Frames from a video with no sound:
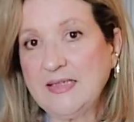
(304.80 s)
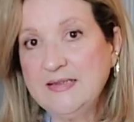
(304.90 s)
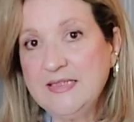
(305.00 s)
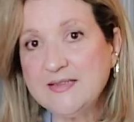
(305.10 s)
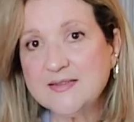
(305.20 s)

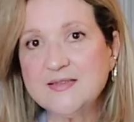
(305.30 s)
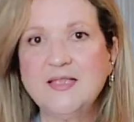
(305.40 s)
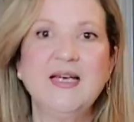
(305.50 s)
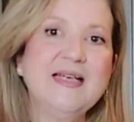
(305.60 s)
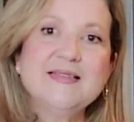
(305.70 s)
neat
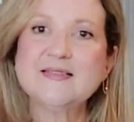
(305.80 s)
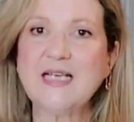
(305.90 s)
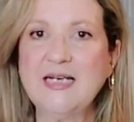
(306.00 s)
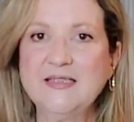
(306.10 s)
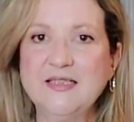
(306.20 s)
and
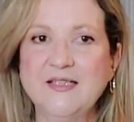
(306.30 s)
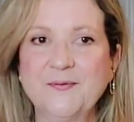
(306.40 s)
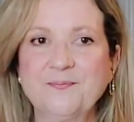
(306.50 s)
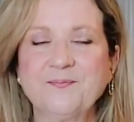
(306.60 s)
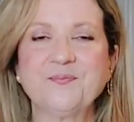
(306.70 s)

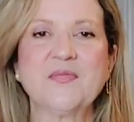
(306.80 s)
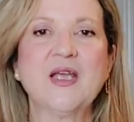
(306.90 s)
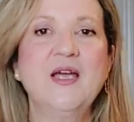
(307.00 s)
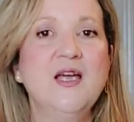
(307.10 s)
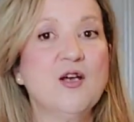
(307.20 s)
tidy,
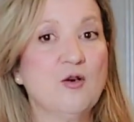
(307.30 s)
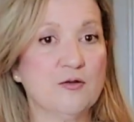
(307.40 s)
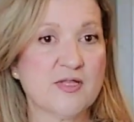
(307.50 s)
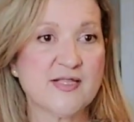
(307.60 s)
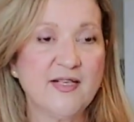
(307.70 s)

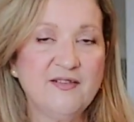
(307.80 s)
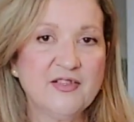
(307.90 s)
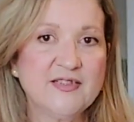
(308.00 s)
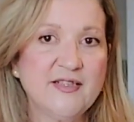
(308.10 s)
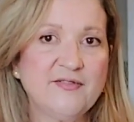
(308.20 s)

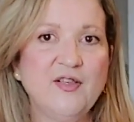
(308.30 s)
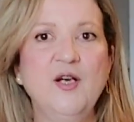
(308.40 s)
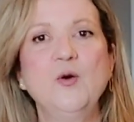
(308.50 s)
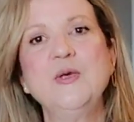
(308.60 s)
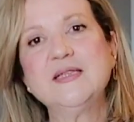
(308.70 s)
conservative
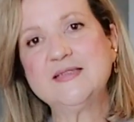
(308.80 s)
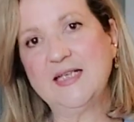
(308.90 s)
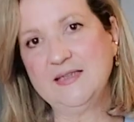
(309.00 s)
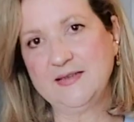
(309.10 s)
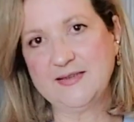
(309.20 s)
with
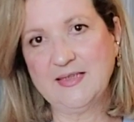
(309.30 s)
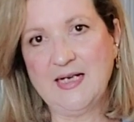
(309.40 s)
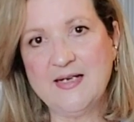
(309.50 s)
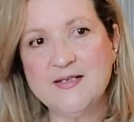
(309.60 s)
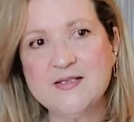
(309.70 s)
tailored
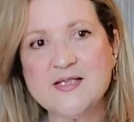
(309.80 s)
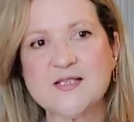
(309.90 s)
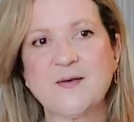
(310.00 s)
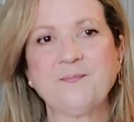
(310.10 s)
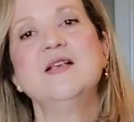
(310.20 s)

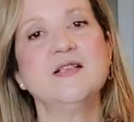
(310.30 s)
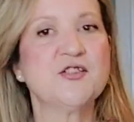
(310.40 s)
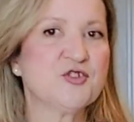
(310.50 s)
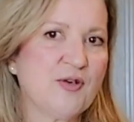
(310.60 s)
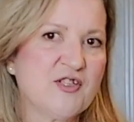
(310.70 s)
lines,
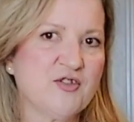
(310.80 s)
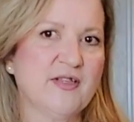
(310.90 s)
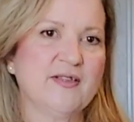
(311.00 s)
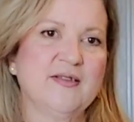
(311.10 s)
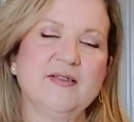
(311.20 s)

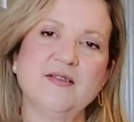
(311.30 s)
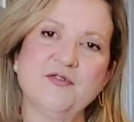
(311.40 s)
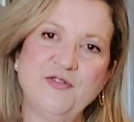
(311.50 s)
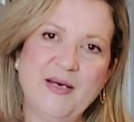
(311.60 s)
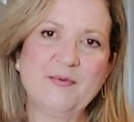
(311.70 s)
structured
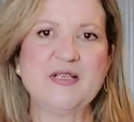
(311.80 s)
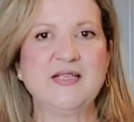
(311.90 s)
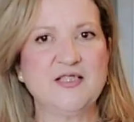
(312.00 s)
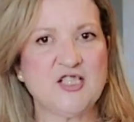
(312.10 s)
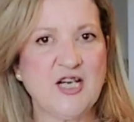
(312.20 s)

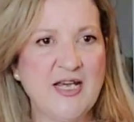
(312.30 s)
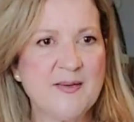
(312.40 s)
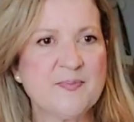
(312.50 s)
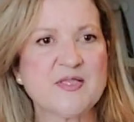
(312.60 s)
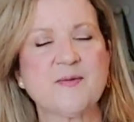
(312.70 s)
fabrics and
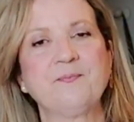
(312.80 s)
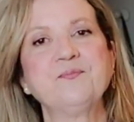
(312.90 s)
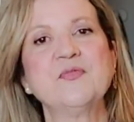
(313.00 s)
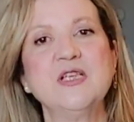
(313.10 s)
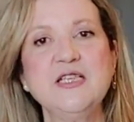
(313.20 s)
shapes,
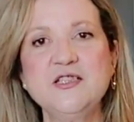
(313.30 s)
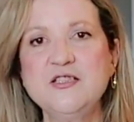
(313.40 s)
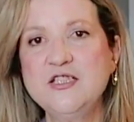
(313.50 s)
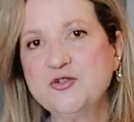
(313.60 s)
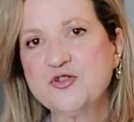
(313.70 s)

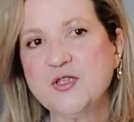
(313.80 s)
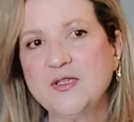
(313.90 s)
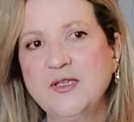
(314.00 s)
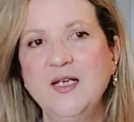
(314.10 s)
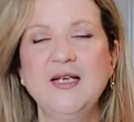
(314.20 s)
in
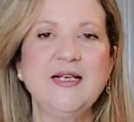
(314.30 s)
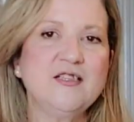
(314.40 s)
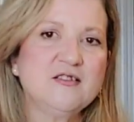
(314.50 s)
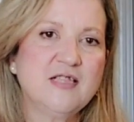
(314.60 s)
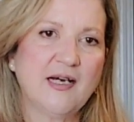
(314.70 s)
neutral
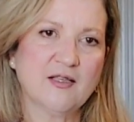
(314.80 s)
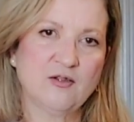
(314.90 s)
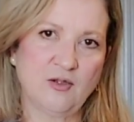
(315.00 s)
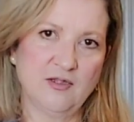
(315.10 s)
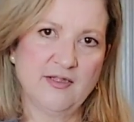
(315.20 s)
and
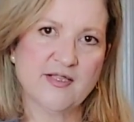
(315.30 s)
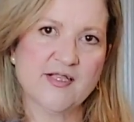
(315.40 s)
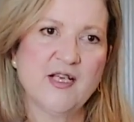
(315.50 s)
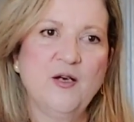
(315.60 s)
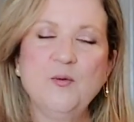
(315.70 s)
dark
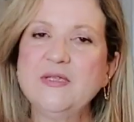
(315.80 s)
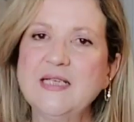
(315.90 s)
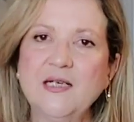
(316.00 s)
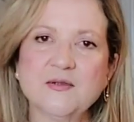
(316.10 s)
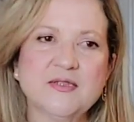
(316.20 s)
colors
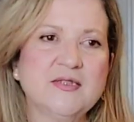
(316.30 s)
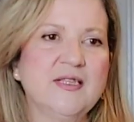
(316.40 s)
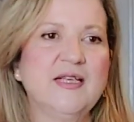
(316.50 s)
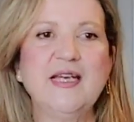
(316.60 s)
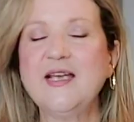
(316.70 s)
without
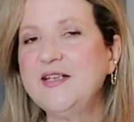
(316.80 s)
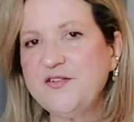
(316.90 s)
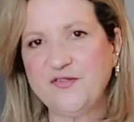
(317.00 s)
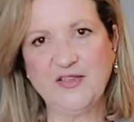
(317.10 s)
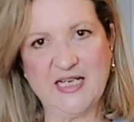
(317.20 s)

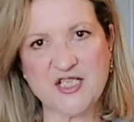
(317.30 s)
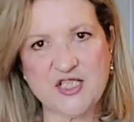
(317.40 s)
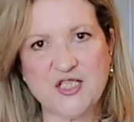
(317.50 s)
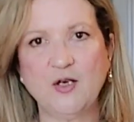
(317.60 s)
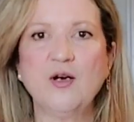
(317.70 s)
any
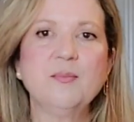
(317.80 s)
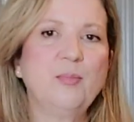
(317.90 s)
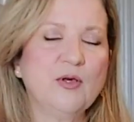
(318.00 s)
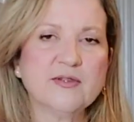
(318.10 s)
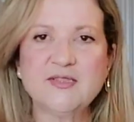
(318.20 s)
flash or
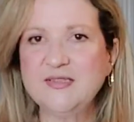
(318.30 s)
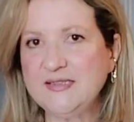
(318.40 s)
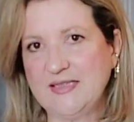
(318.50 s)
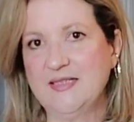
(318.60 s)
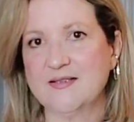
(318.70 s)
bold
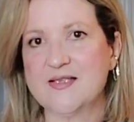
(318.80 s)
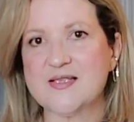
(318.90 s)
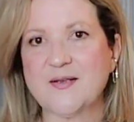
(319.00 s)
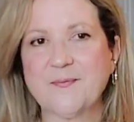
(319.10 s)
details.